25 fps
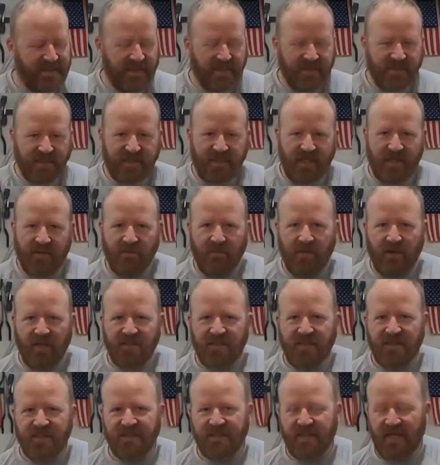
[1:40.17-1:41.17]
Doesn't take
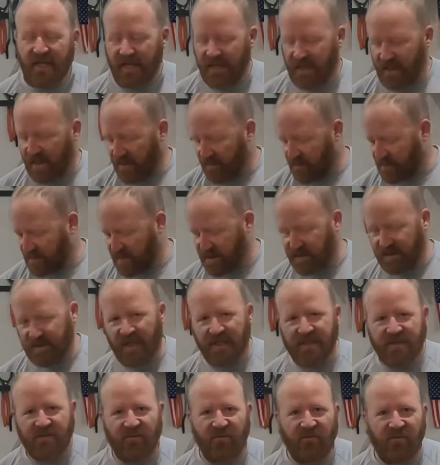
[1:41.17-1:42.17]
much to set it up, just
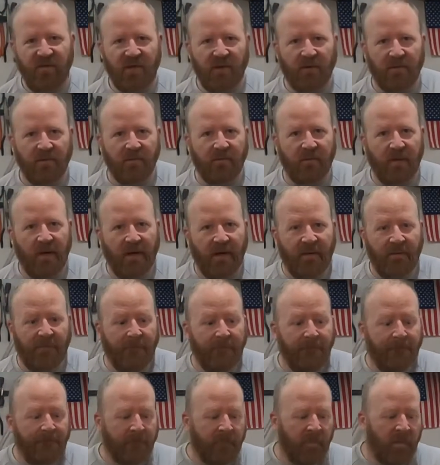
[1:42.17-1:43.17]
got some feet on the
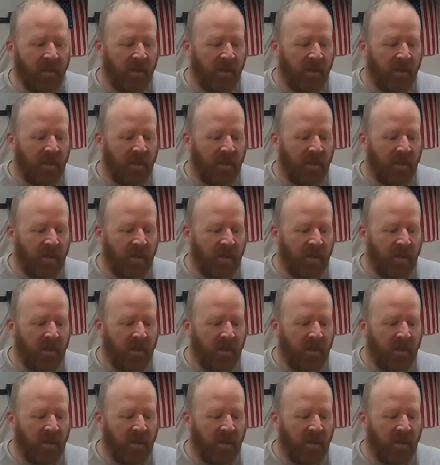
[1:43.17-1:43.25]
bottom.